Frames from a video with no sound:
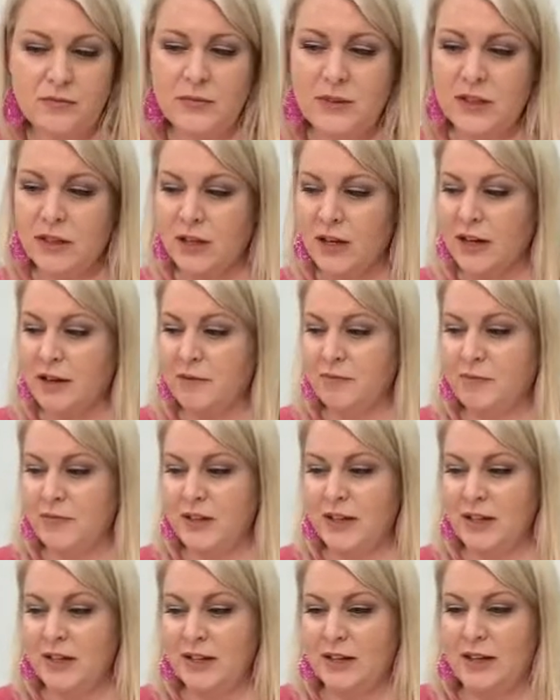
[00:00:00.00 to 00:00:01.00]
Yeah.
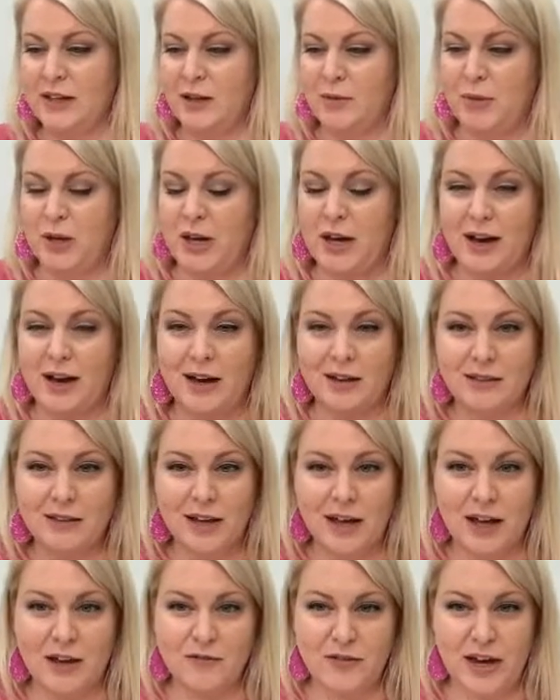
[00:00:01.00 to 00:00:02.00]
But I
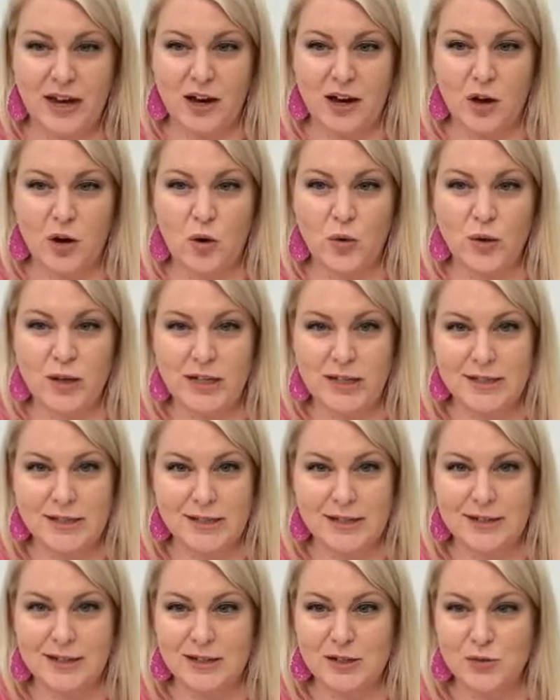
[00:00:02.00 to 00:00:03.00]
love how
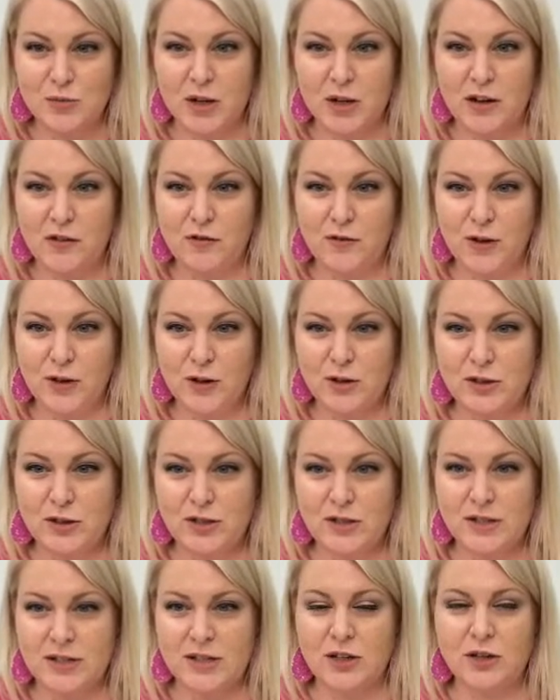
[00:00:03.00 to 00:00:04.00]
easy it is. When I
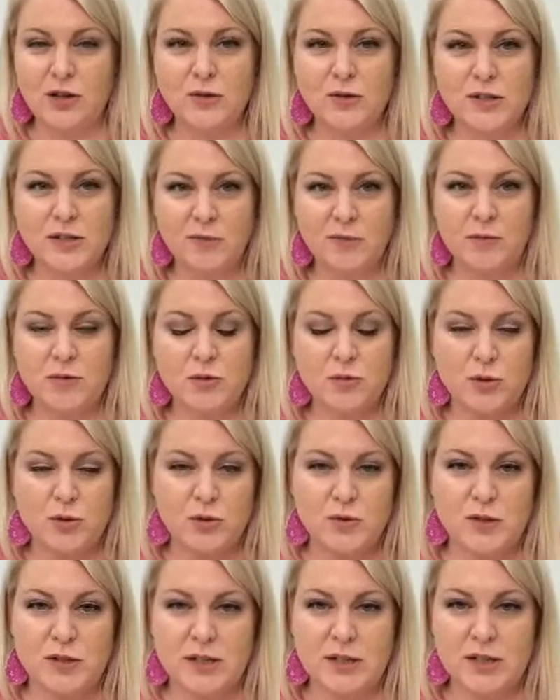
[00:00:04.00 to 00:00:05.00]
first, sometimes when
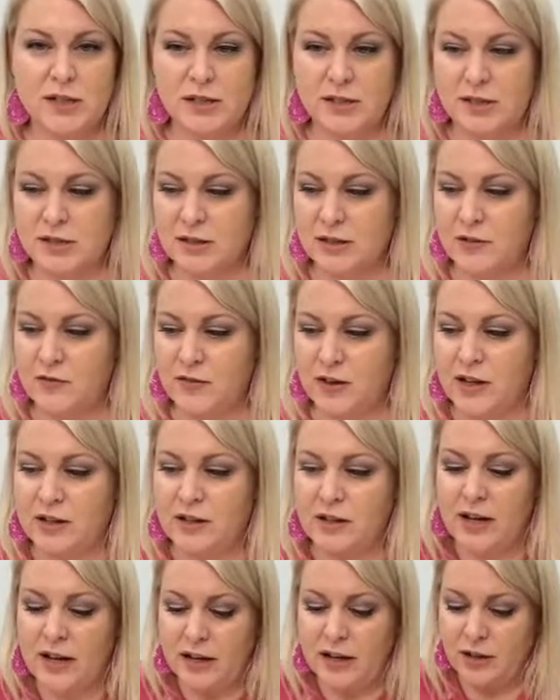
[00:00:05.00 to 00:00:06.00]
you see this stuff
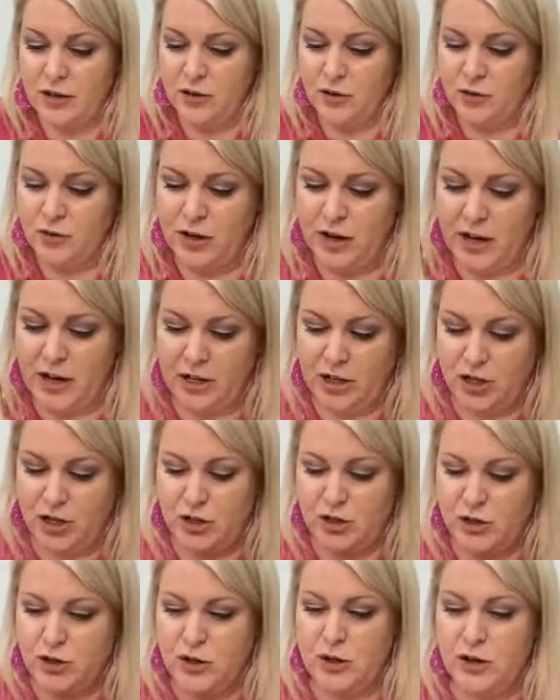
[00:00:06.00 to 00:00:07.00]
online, you're not
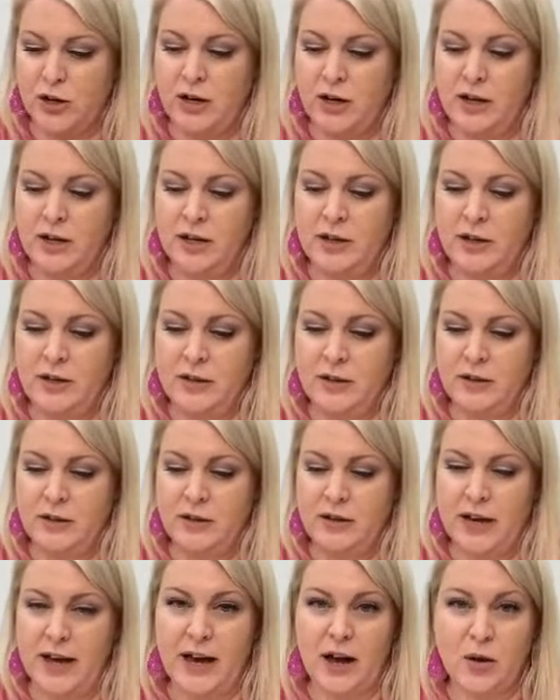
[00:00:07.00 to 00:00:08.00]
sure
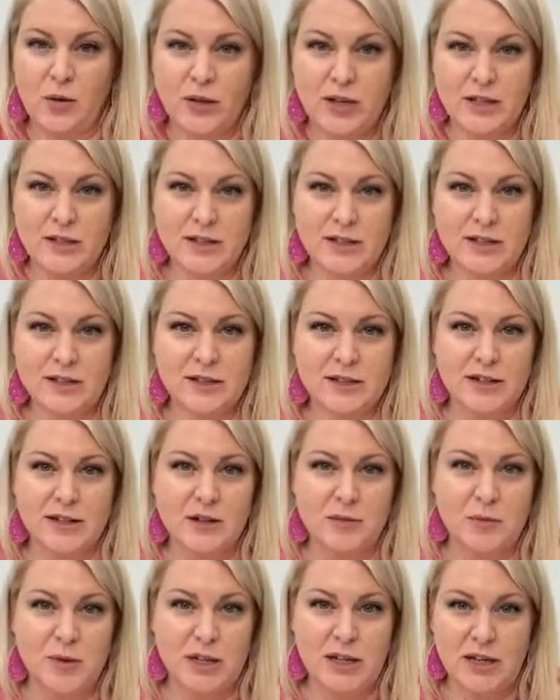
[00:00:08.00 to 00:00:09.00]
how easy it's going
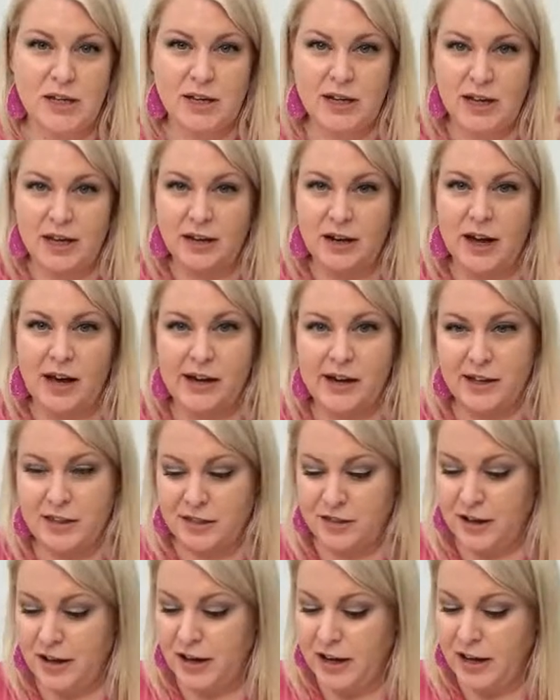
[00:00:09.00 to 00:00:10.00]
to be. And I
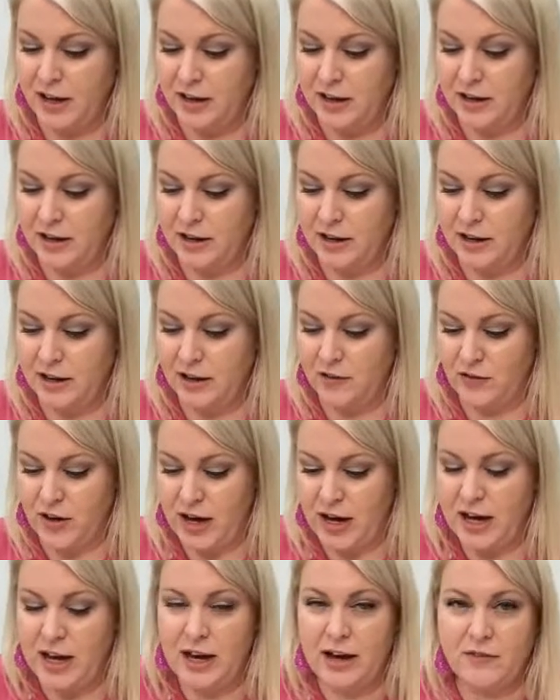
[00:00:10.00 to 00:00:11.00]
thought, if
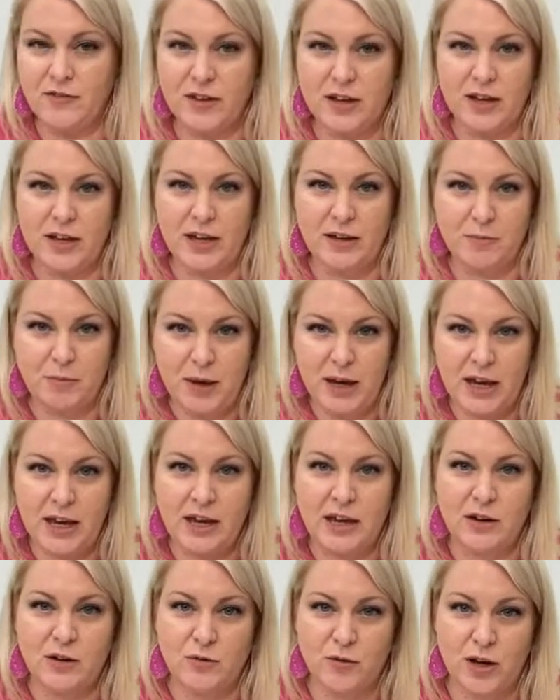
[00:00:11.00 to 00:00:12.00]
I have to
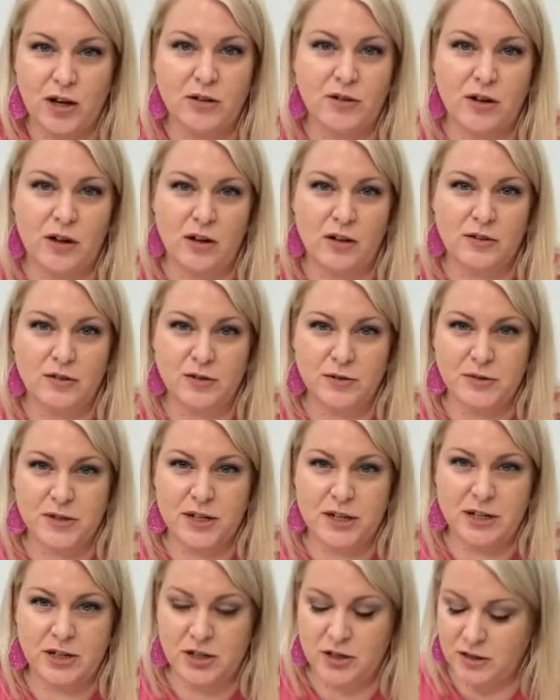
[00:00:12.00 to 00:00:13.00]
paint around all those
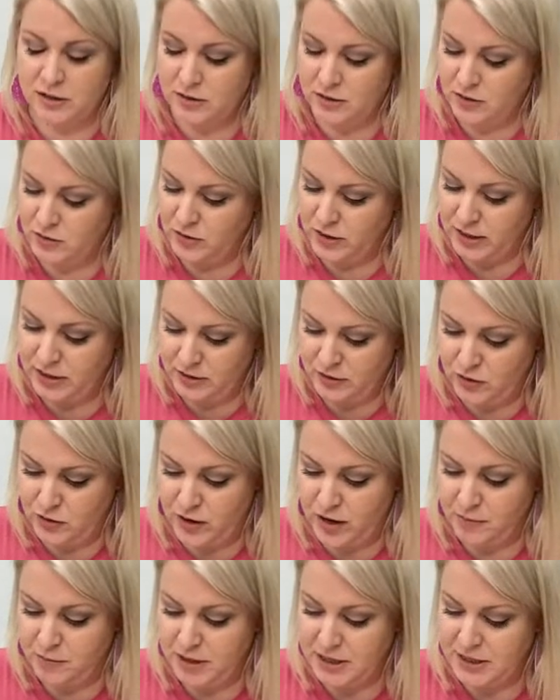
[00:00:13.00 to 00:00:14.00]
edges, you guys know
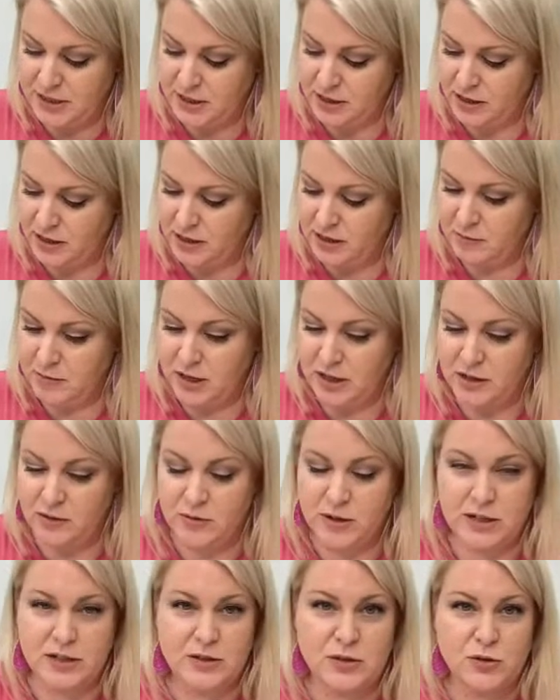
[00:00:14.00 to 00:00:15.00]
how messy I am
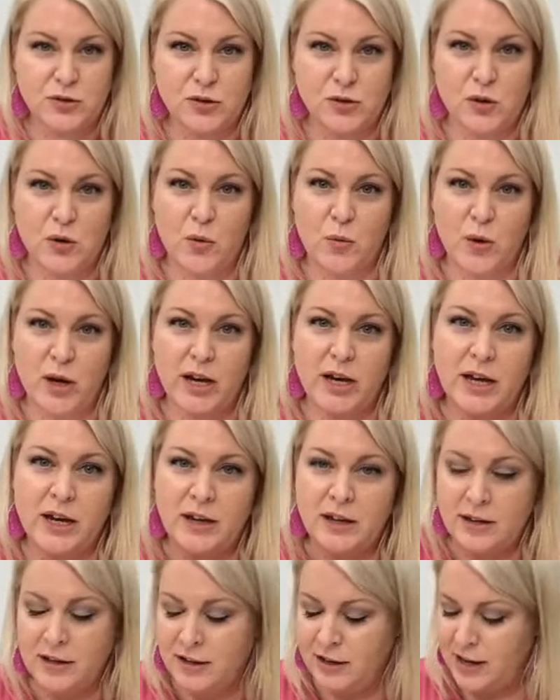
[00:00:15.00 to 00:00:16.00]
anyways. There's no way
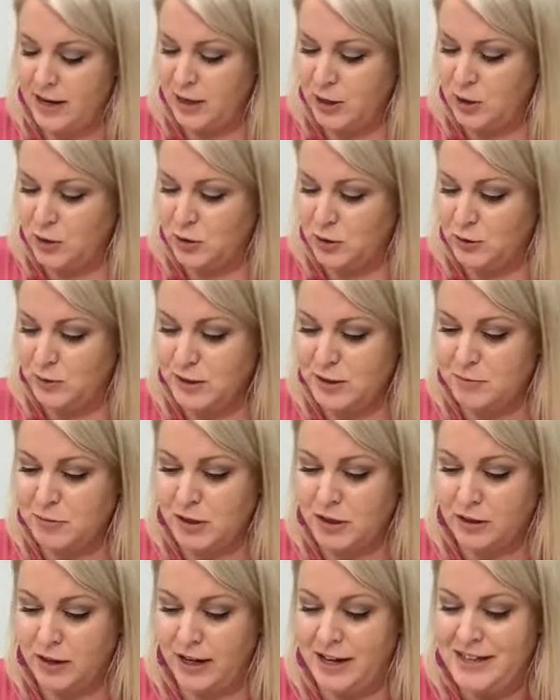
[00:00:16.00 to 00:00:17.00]
I could do
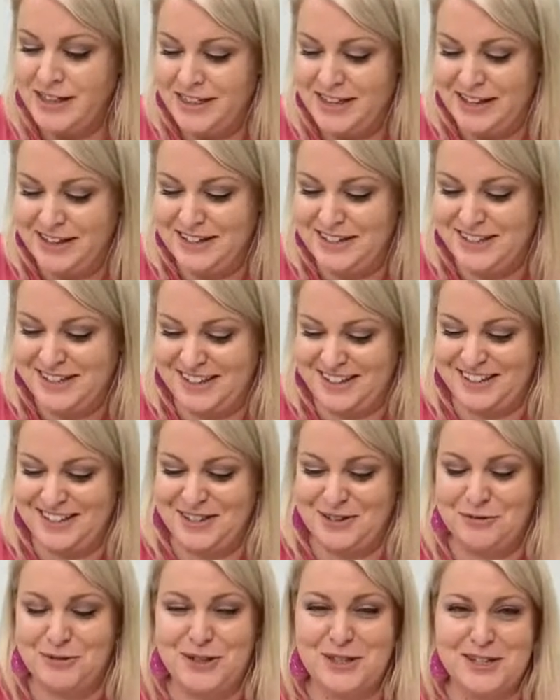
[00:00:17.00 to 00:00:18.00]
something like this because
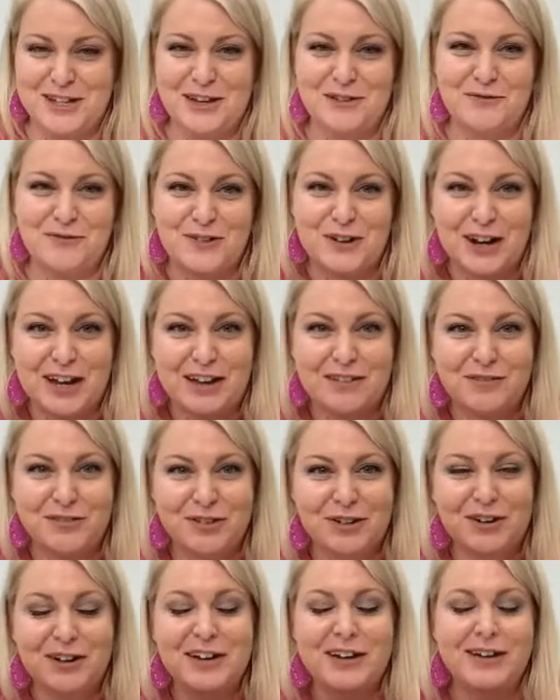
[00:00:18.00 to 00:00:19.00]
it would take
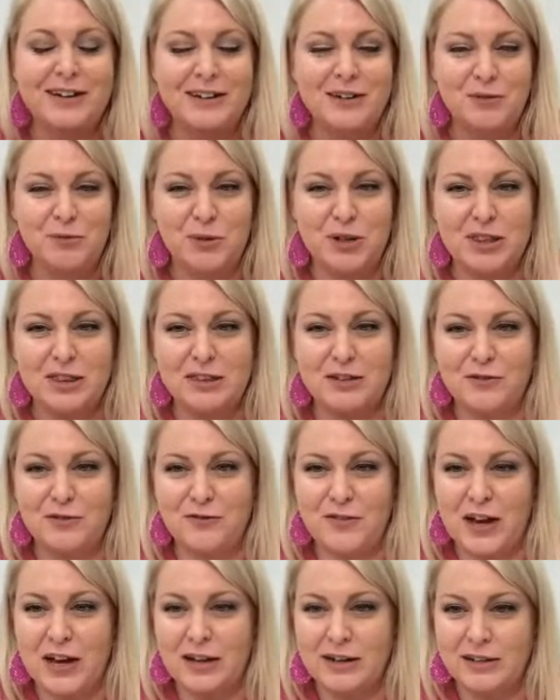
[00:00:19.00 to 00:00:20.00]
forever with the
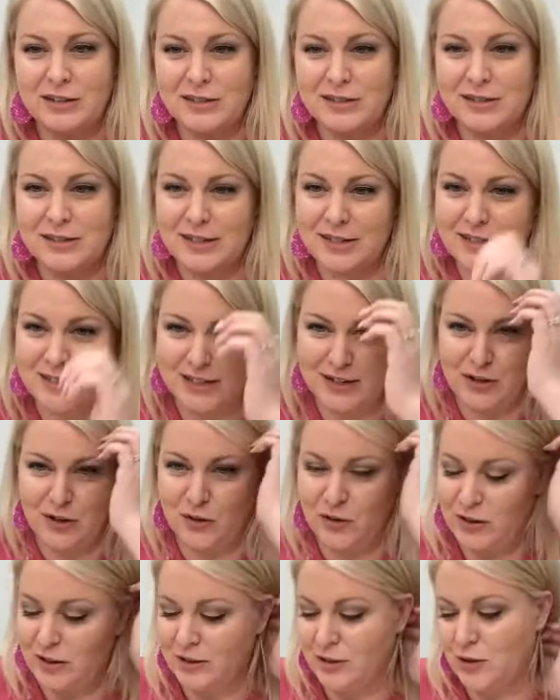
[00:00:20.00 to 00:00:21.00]
finest
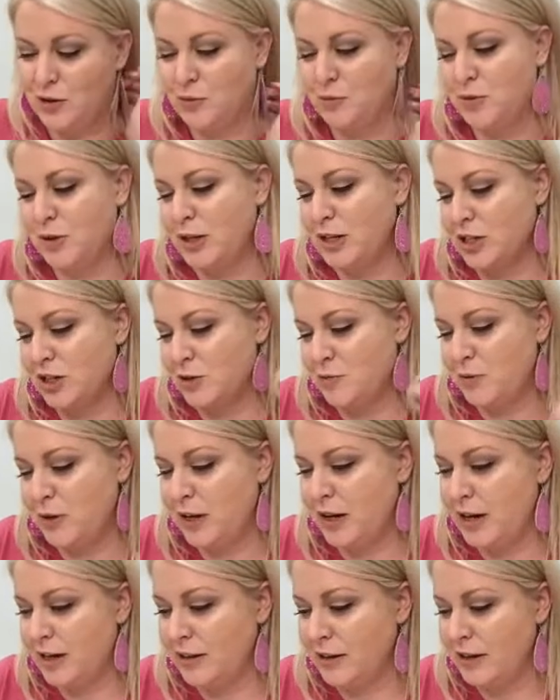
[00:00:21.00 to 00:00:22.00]
detail little brush. But
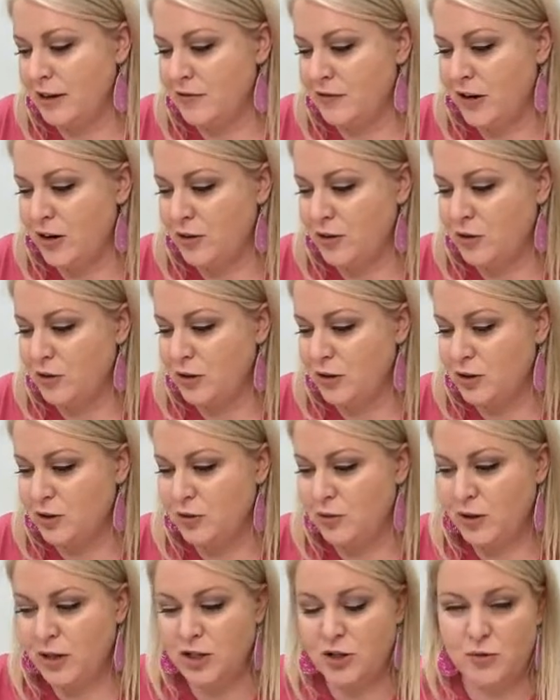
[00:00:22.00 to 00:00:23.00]
I love how you can
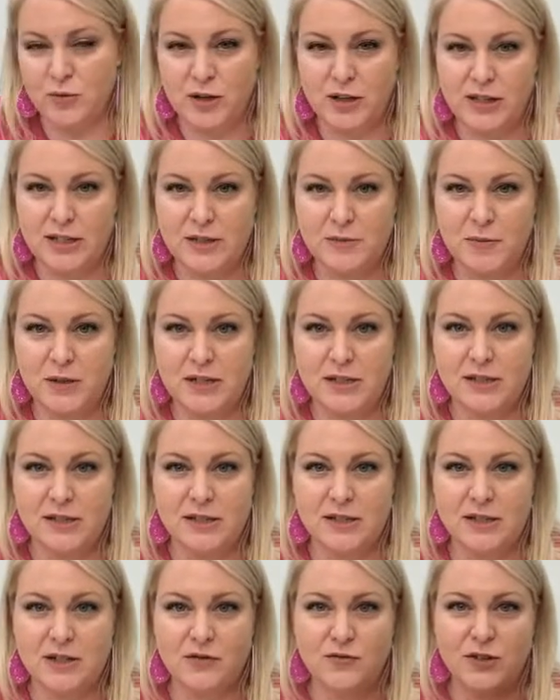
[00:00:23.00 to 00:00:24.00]
do each one of these pieces
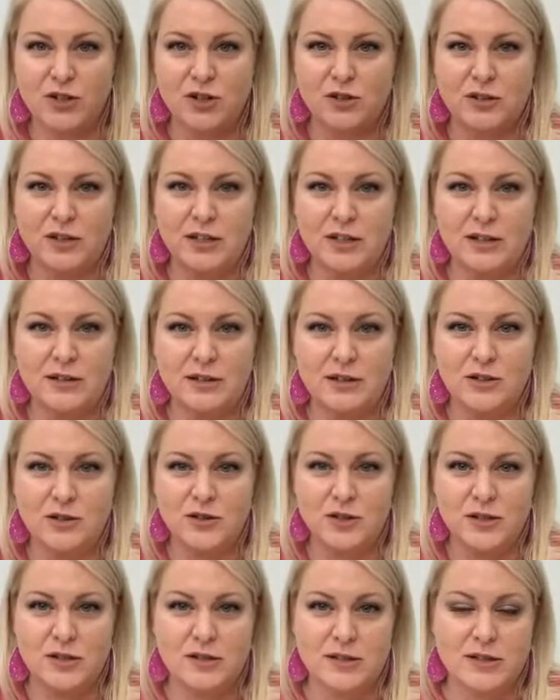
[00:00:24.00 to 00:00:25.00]
individually, and then you
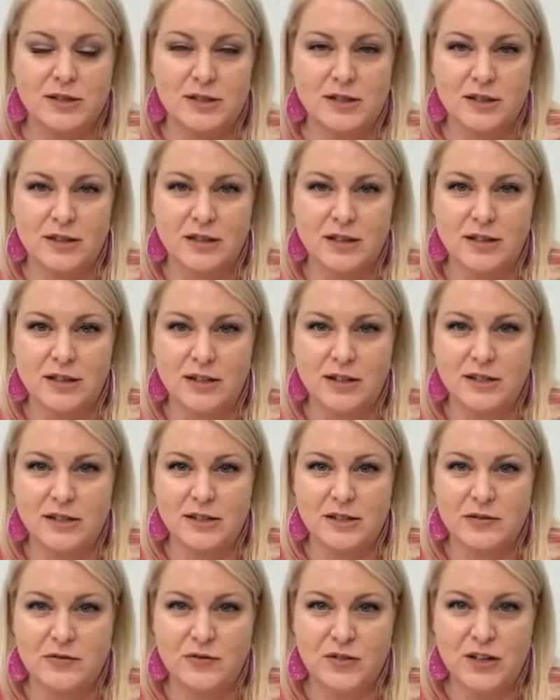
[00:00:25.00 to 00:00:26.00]
just stick the
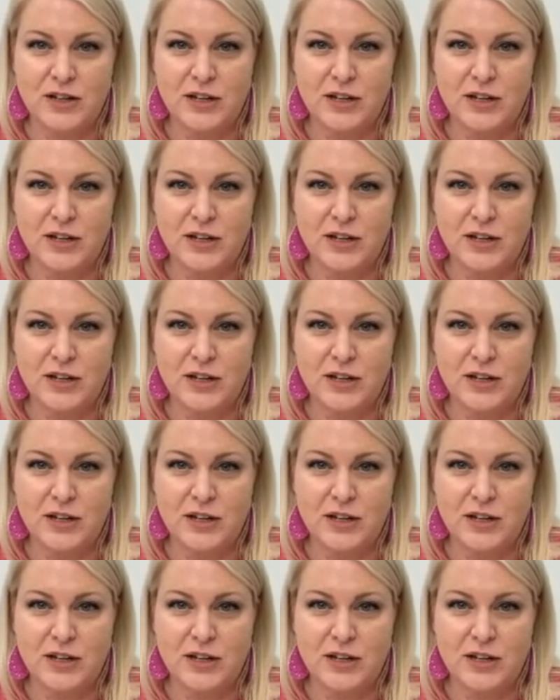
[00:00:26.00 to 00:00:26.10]
adhesive